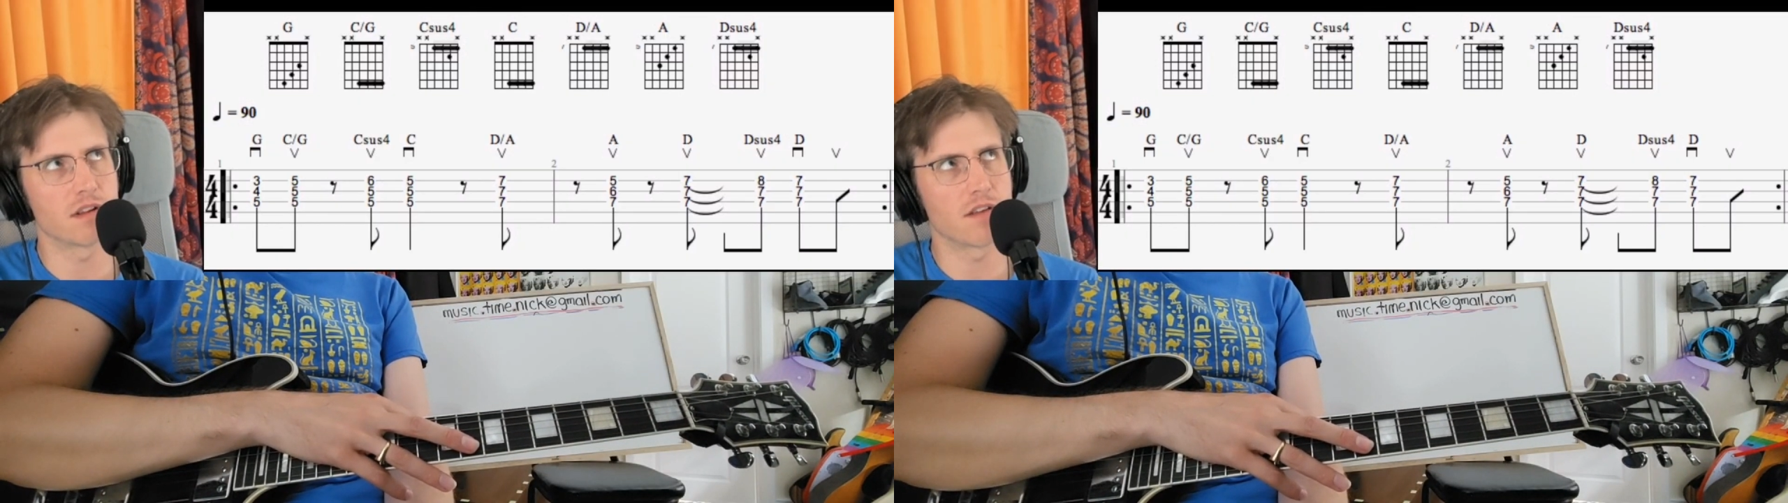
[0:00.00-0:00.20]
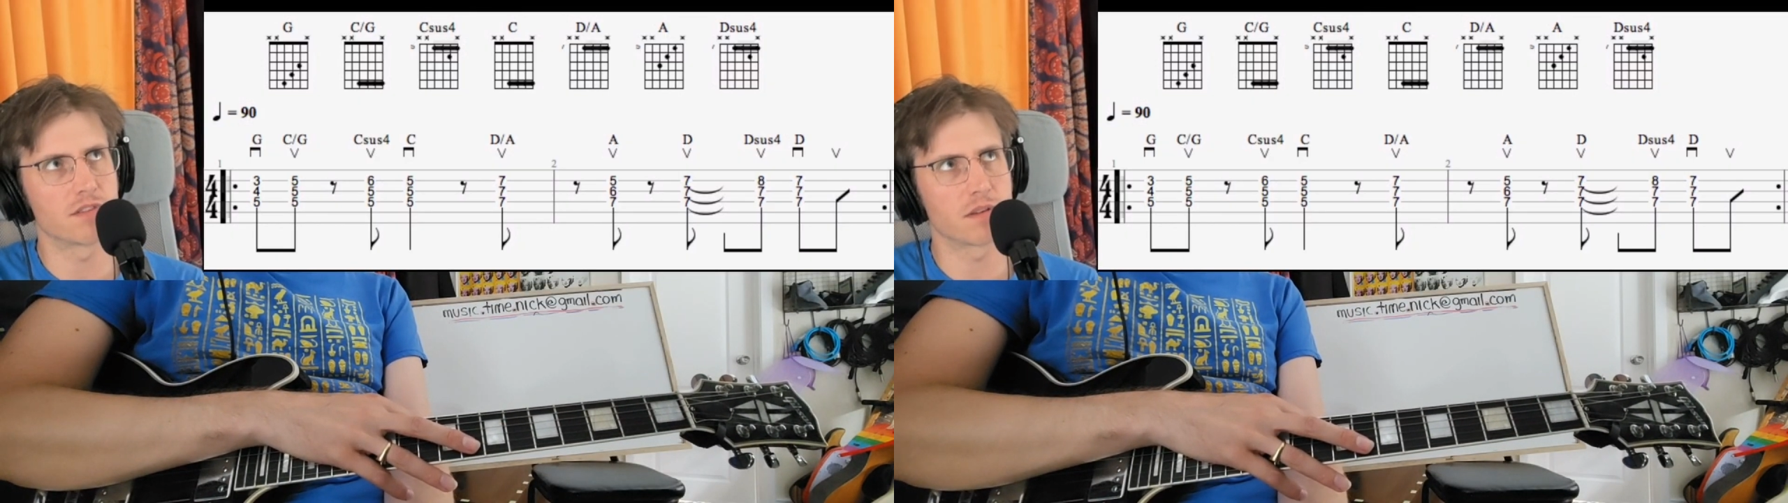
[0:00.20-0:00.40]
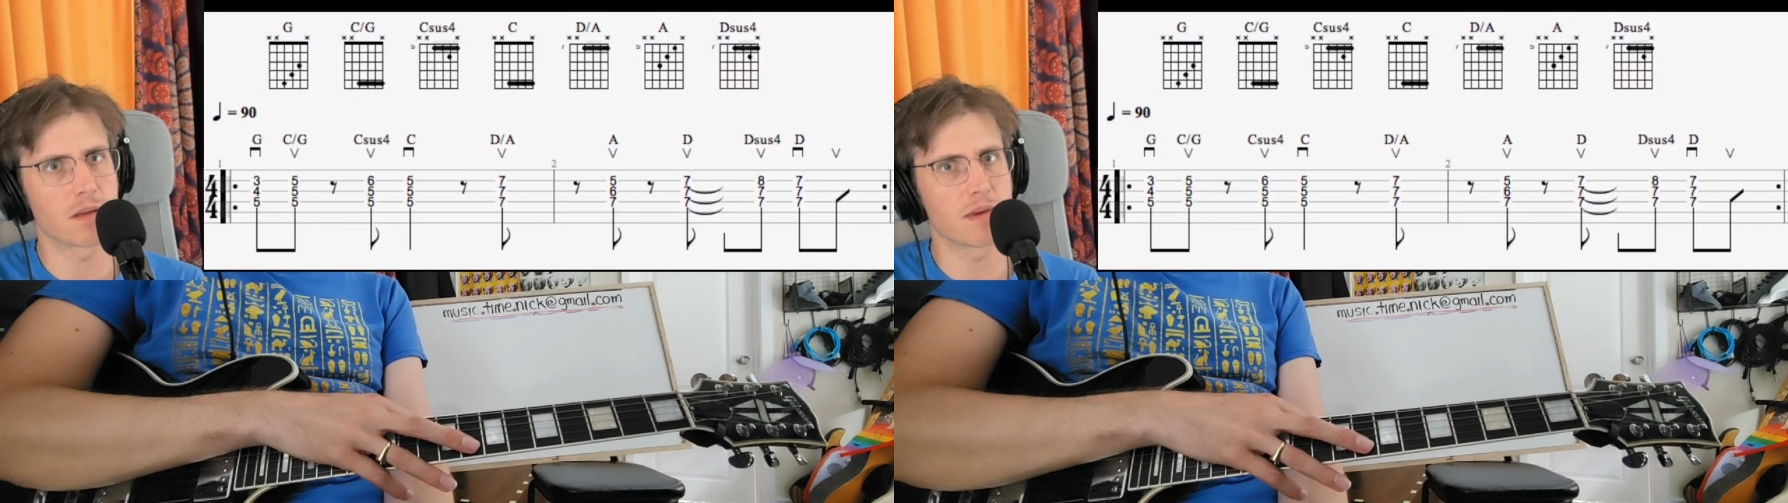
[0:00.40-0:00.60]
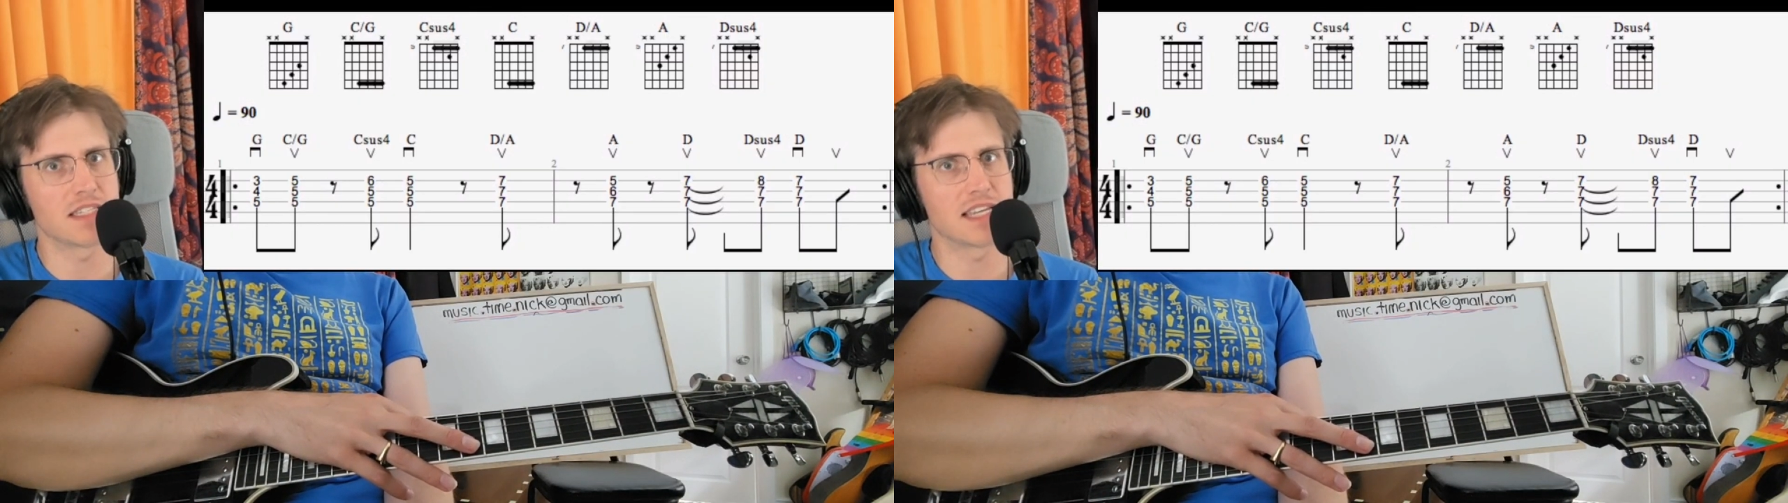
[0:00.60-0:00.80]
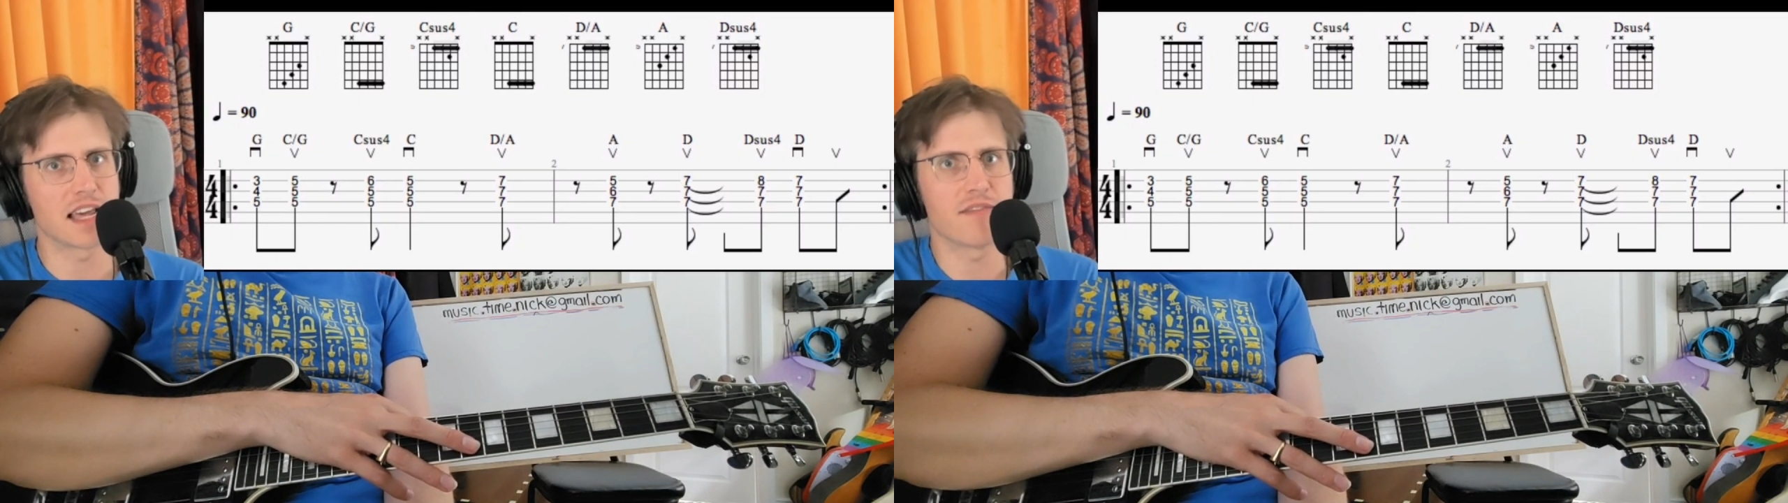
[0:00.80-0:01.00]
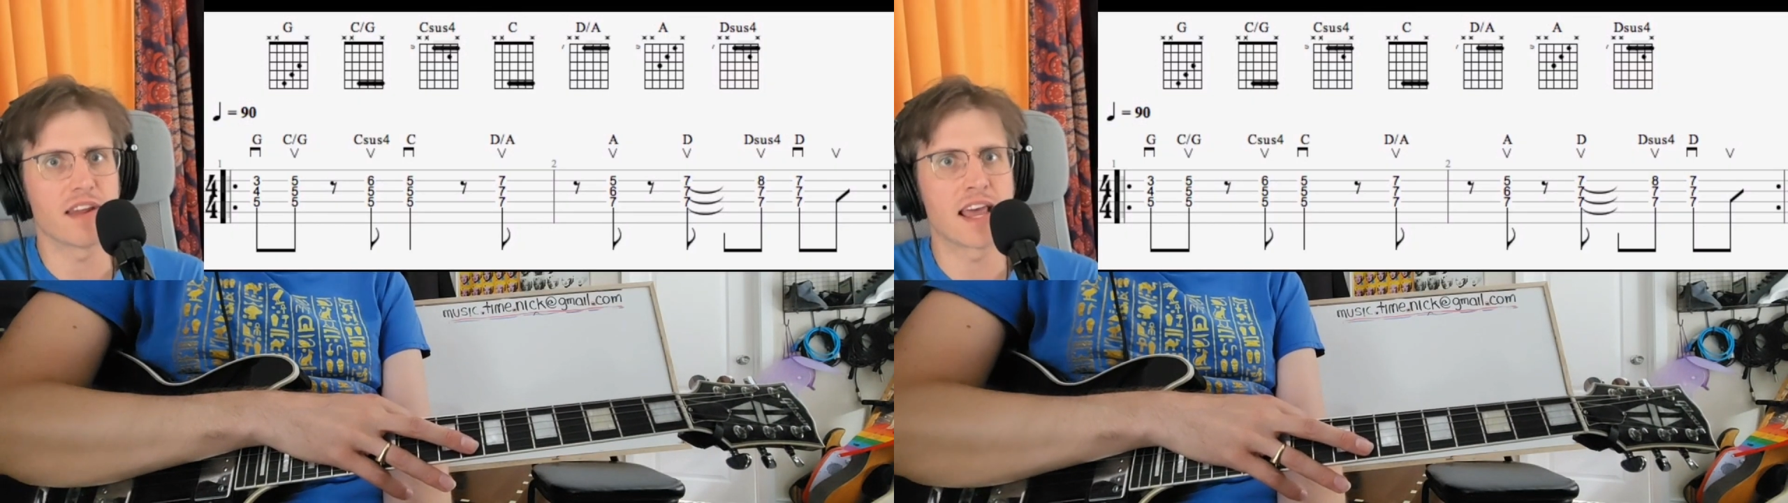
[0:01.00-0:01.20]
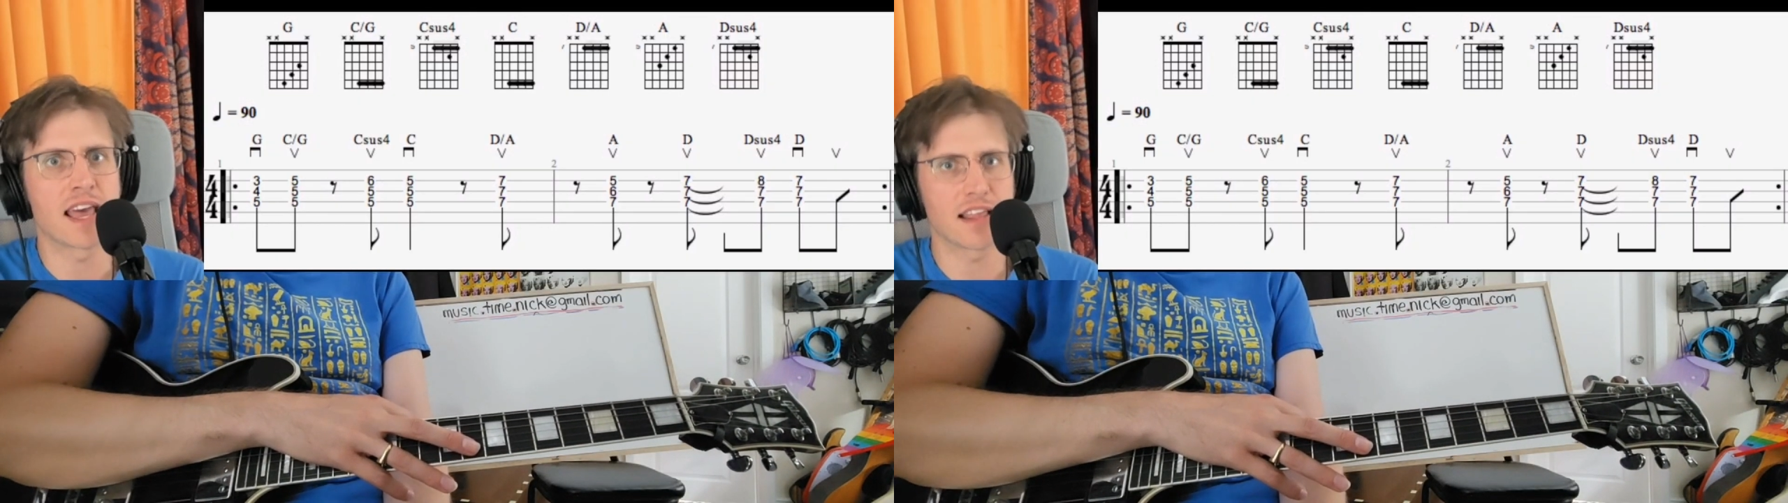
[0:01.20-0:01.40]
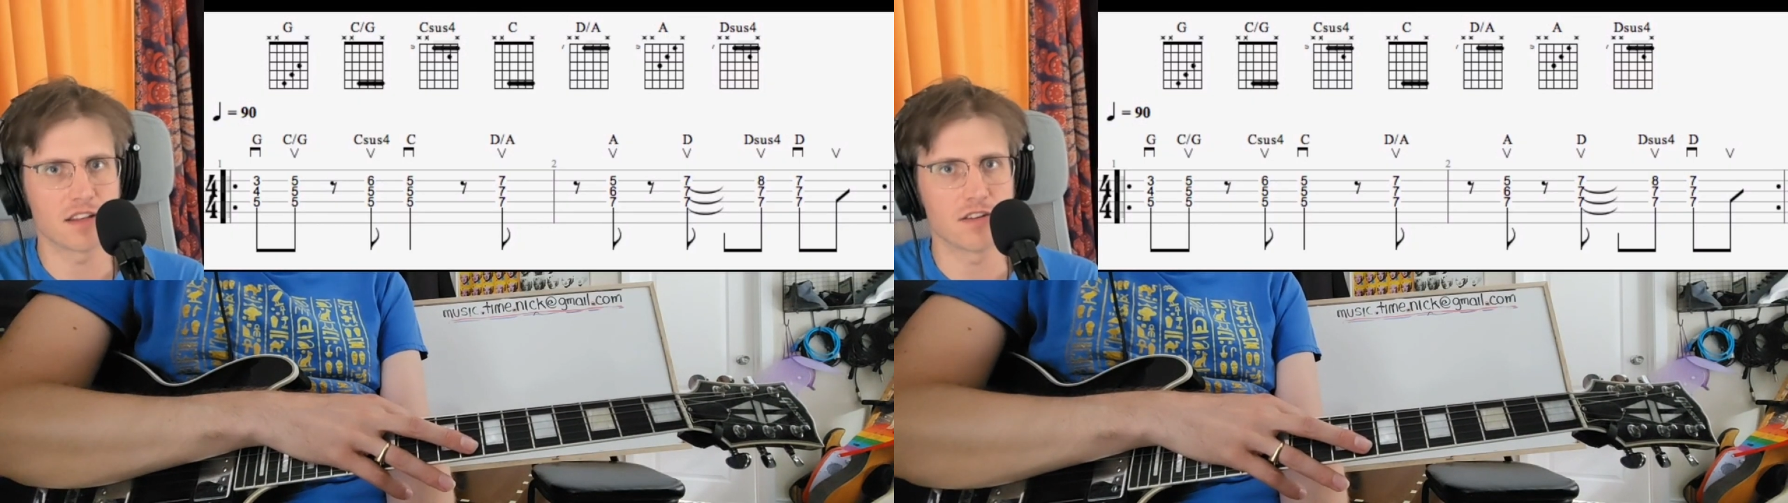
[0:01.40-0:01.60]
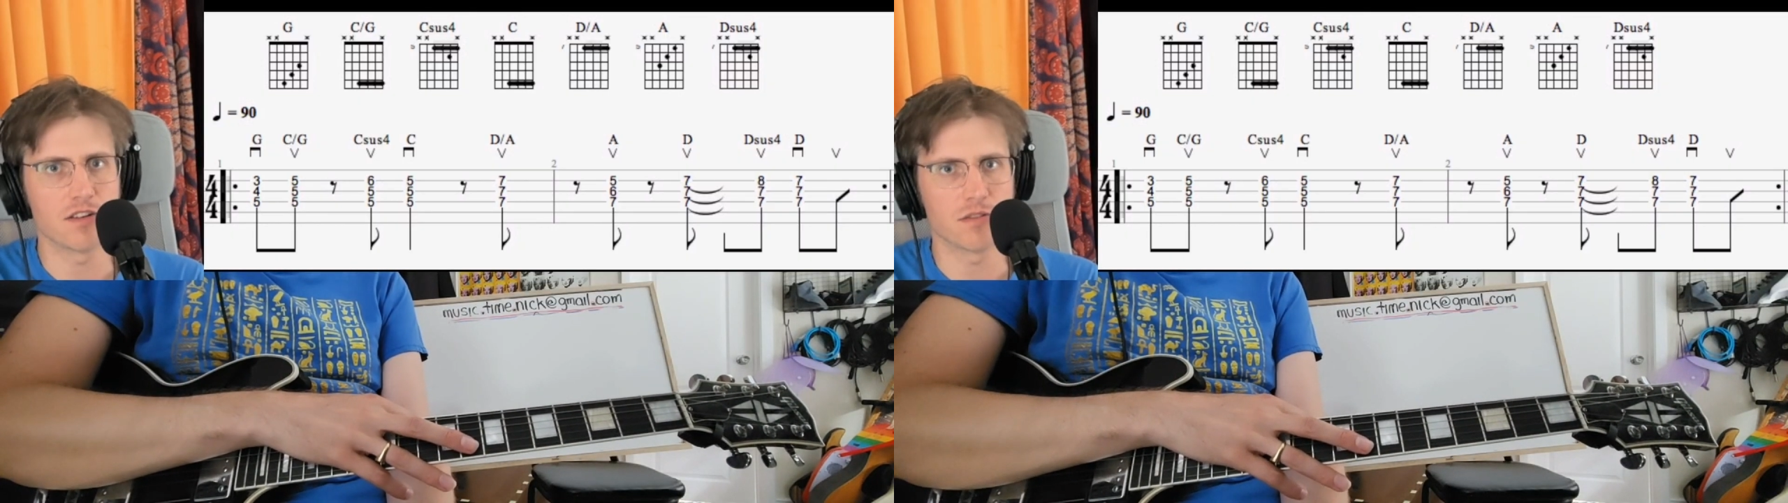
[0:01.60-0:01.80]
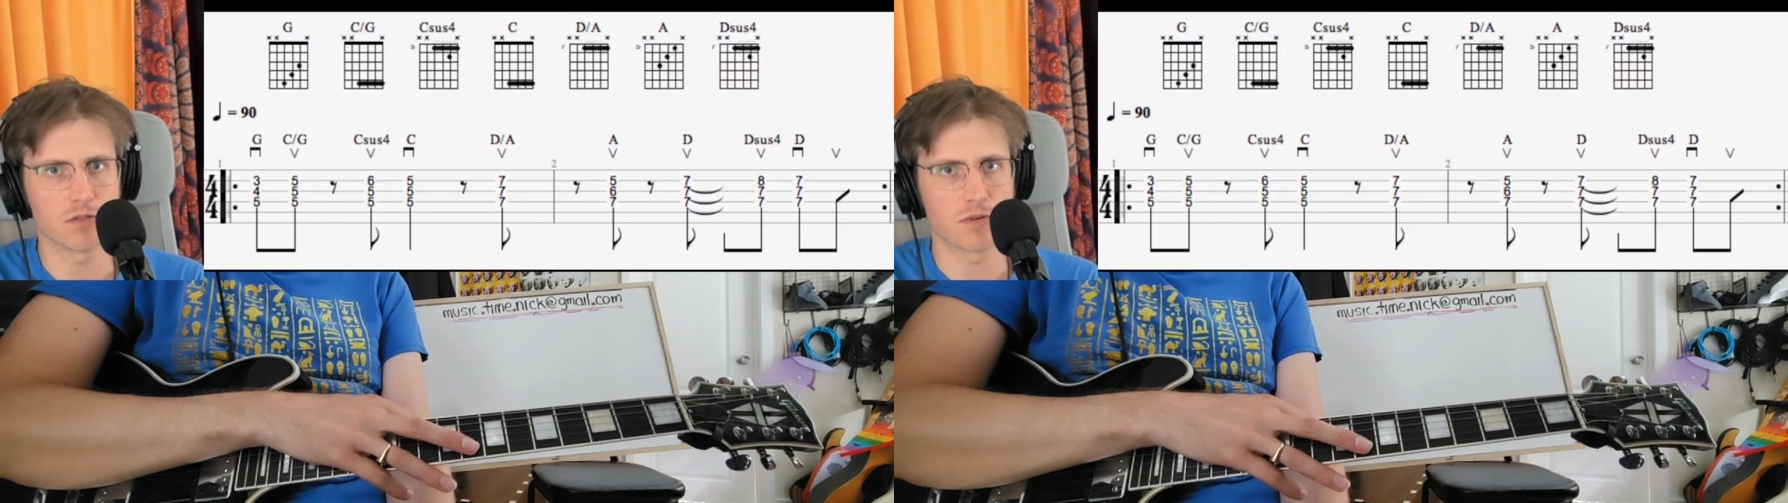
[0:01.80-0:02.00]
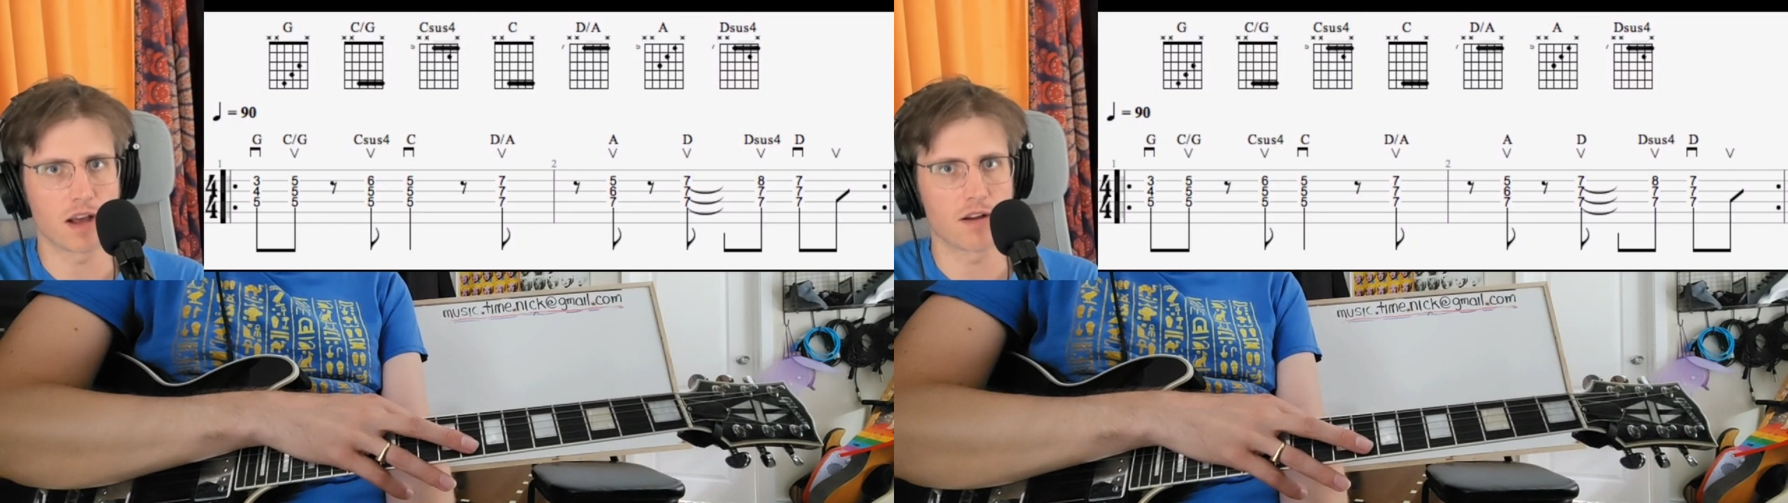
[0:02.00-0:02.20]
of something I might see Eddie Van Halen do as well.